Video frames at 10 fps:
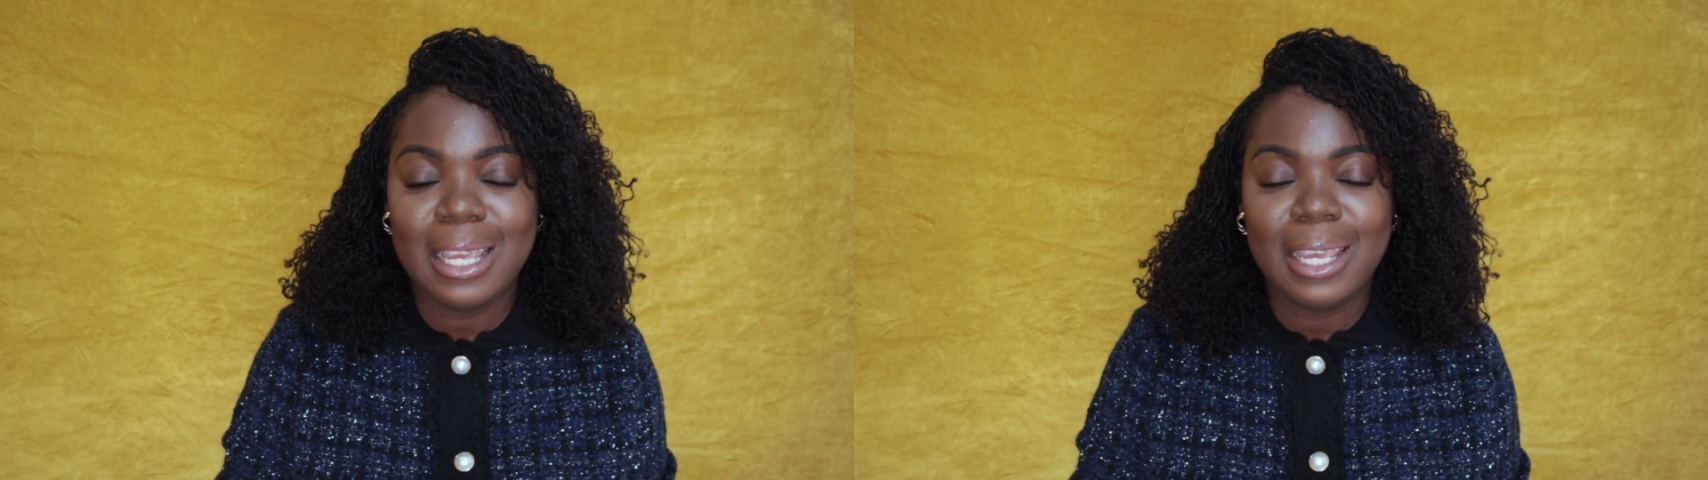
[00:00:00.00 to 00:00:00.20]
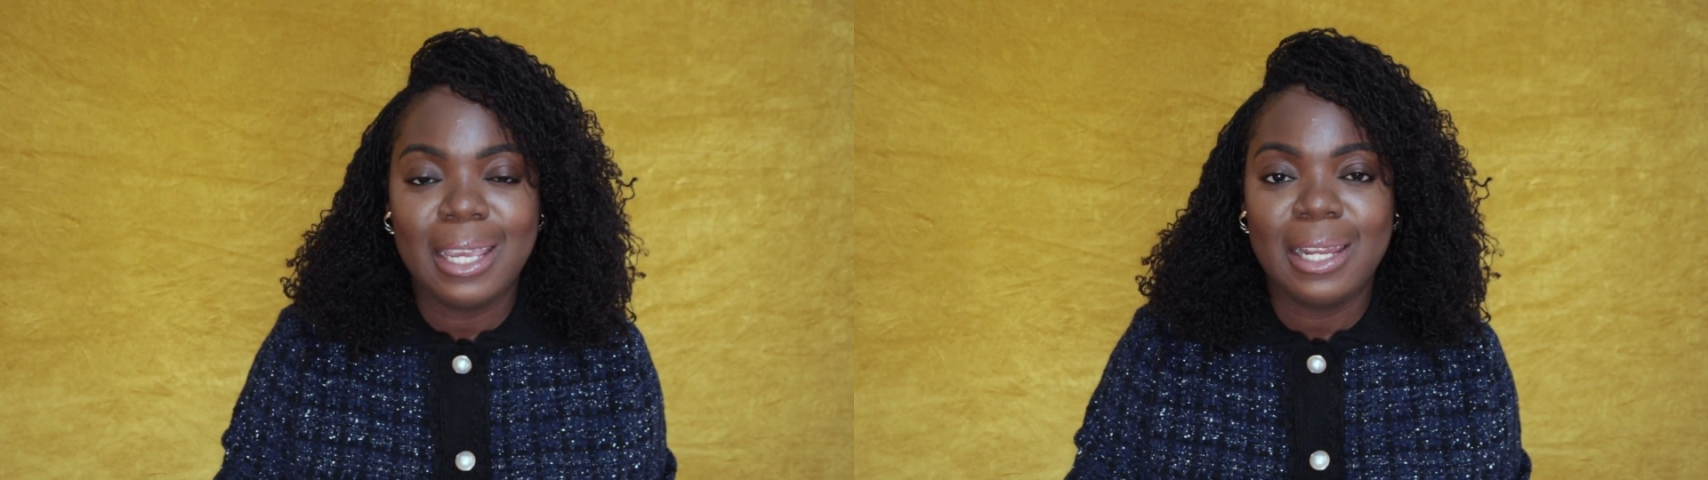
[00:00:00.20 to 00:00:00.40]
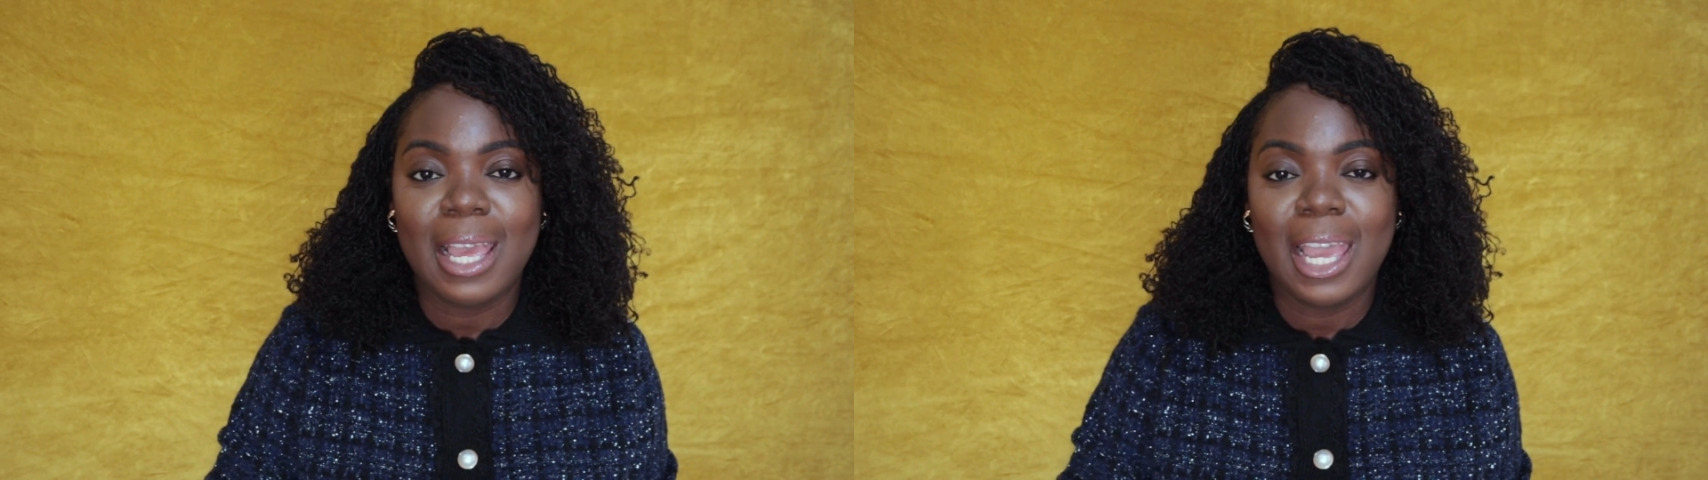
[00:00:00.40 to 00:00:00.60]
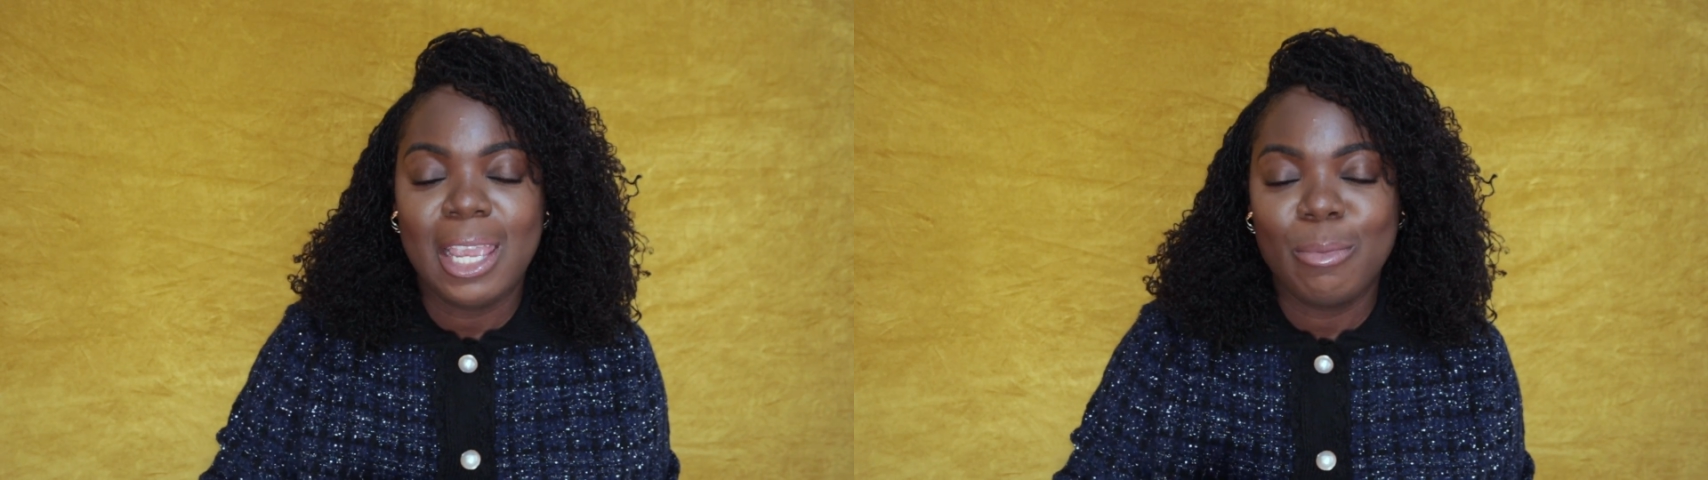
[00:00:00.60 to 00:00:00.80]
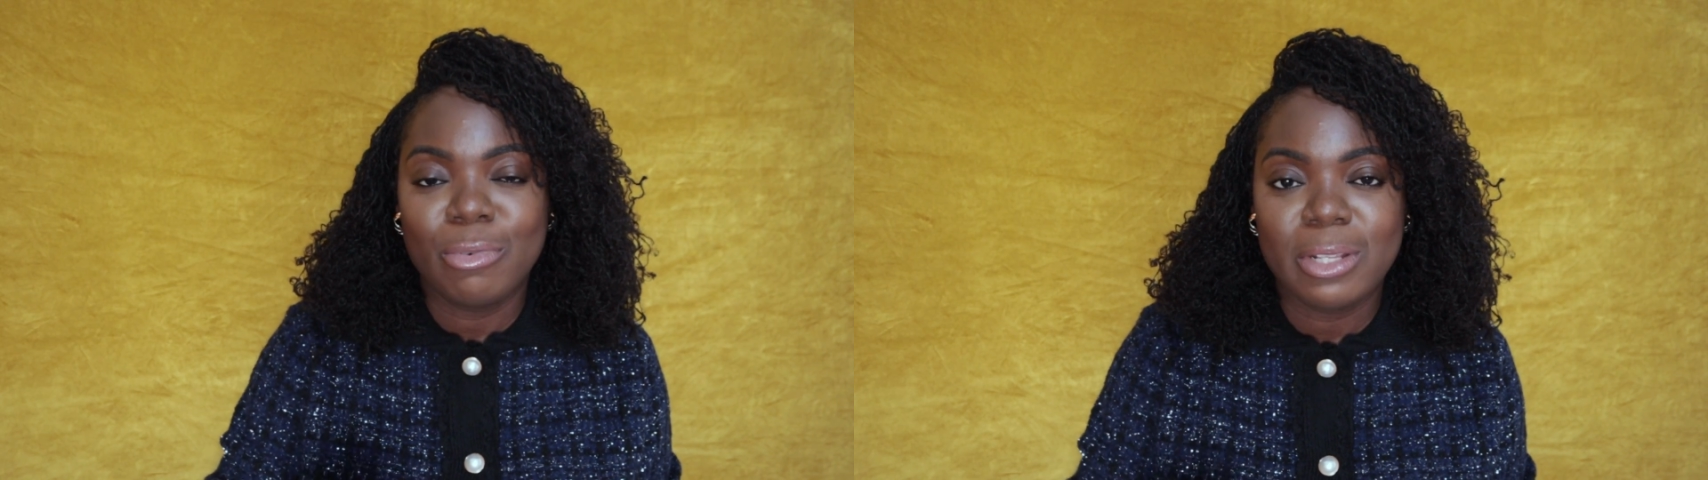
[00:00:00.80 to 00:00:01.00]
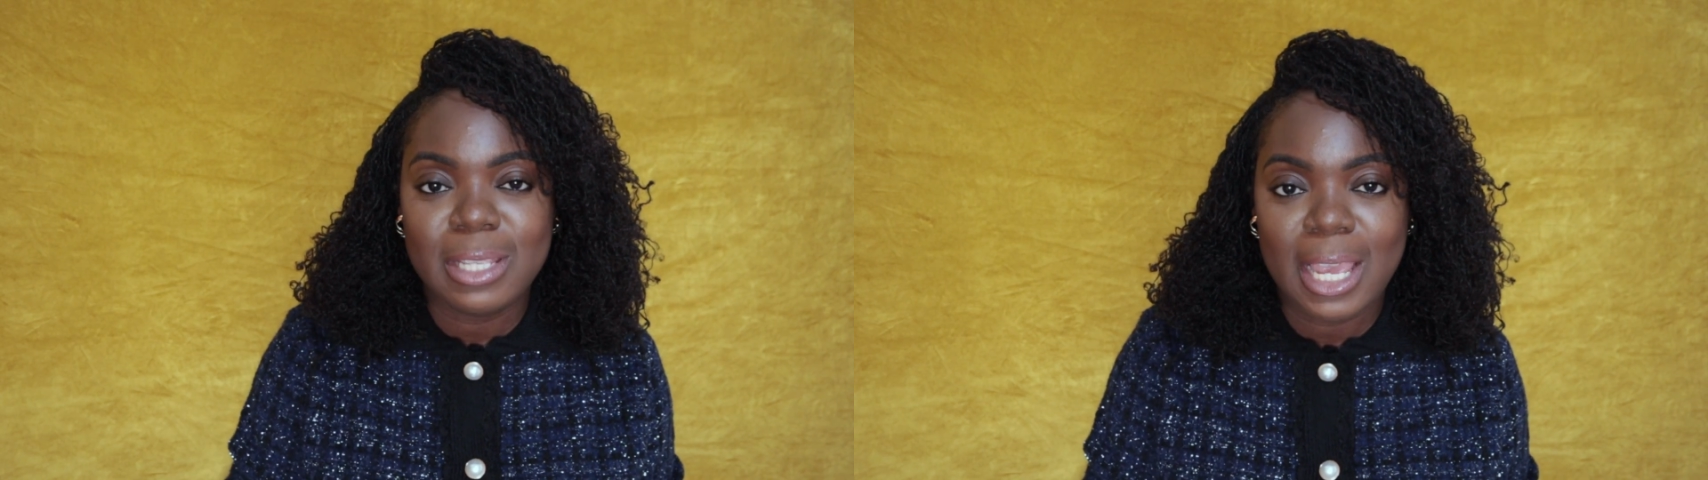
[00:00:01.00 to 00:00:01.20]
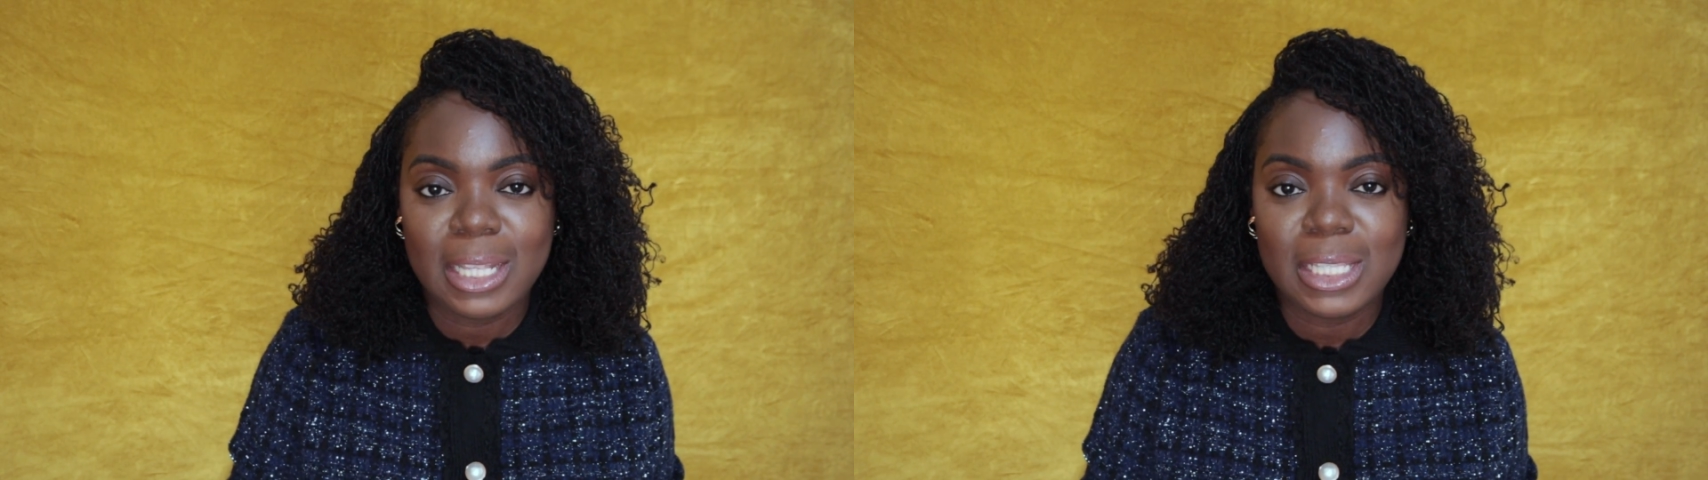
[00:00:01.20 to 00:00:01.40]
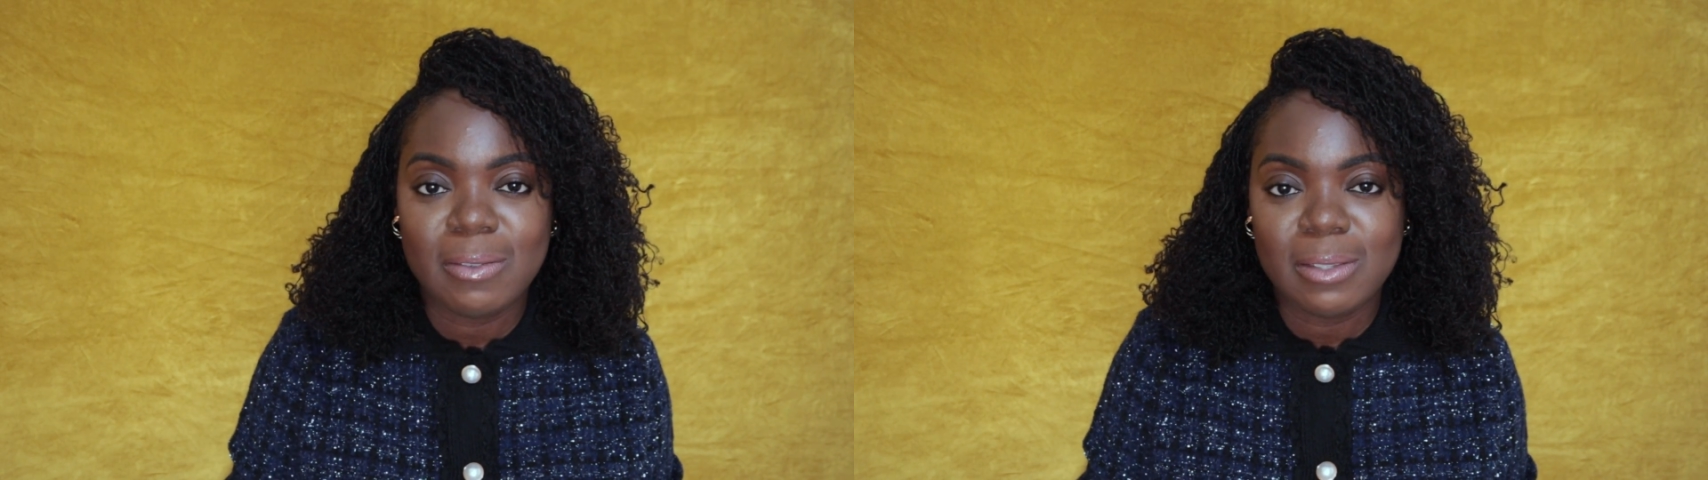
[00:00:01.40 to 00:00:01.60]
in a
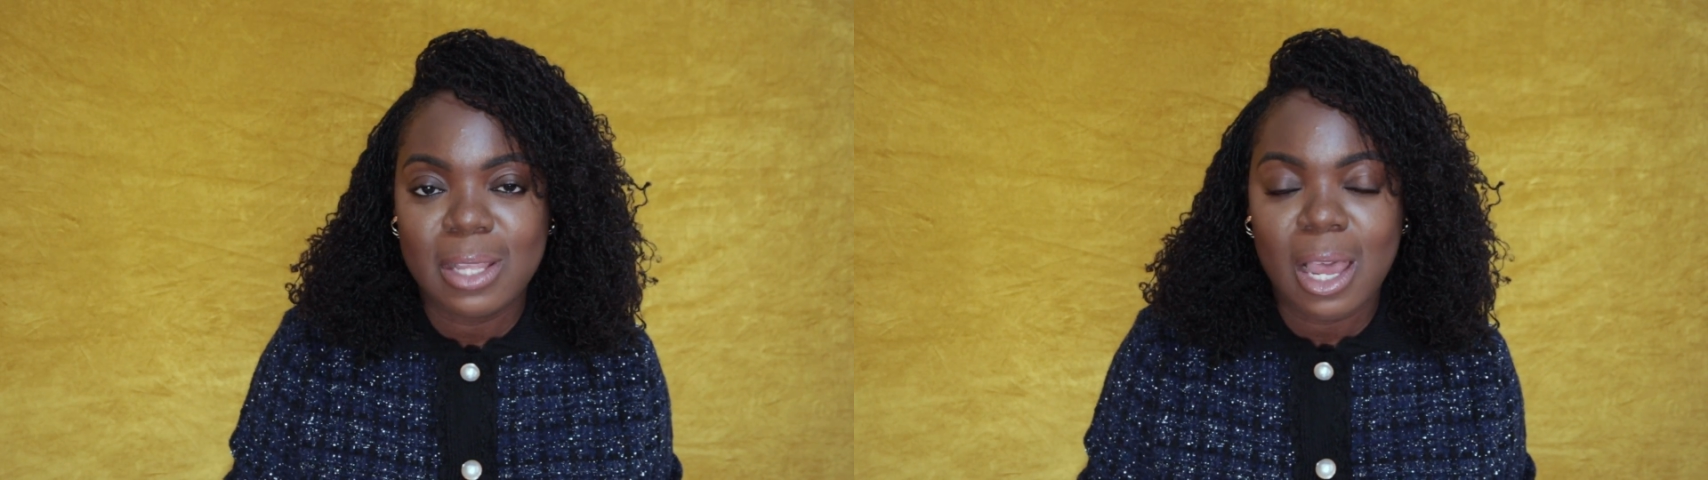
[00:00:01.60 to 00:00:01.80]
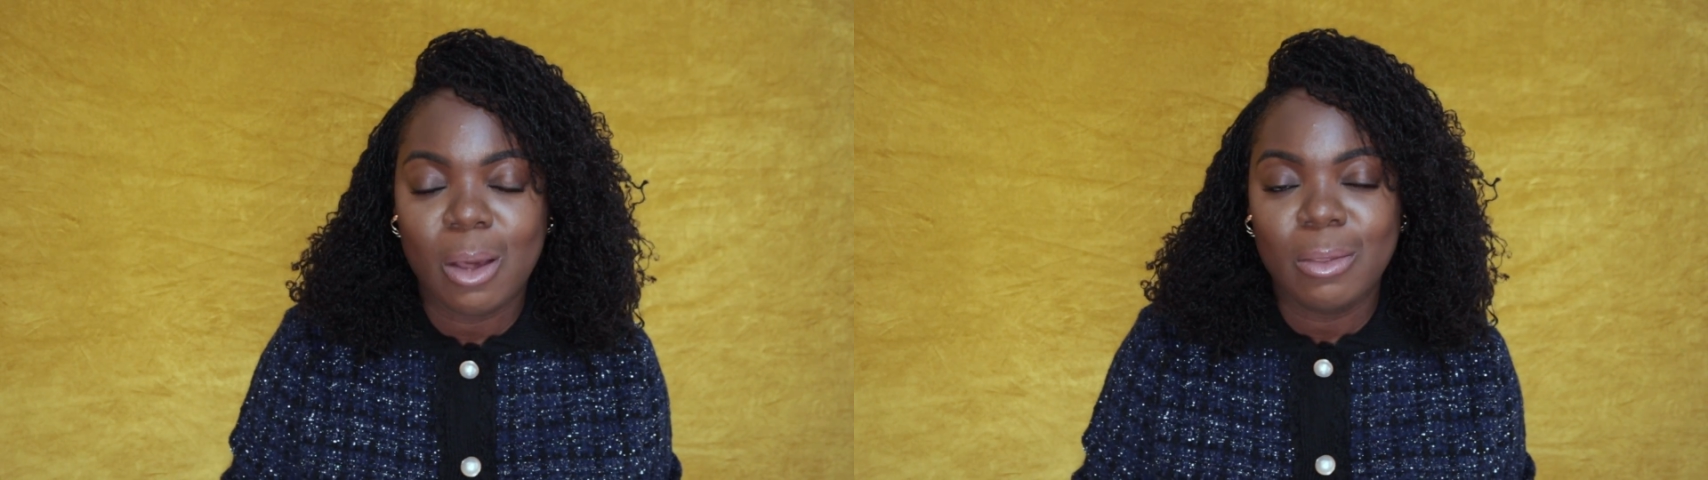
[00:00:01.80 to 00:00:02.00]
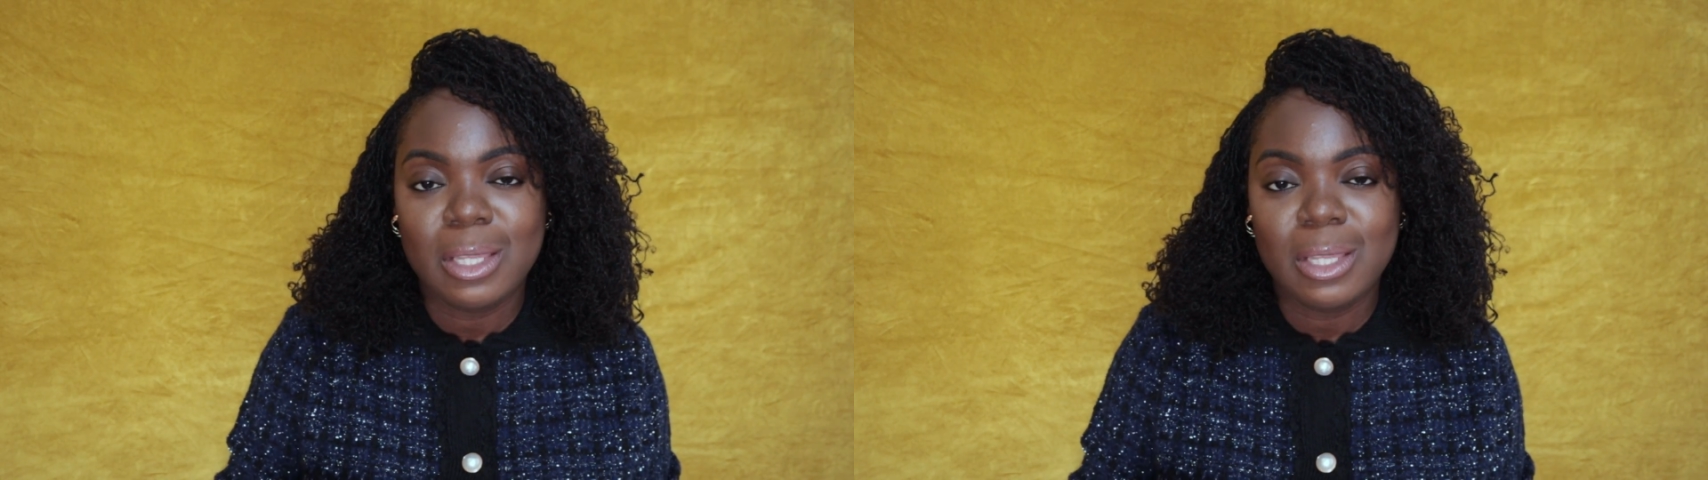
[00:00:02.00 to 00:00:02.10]
protective style.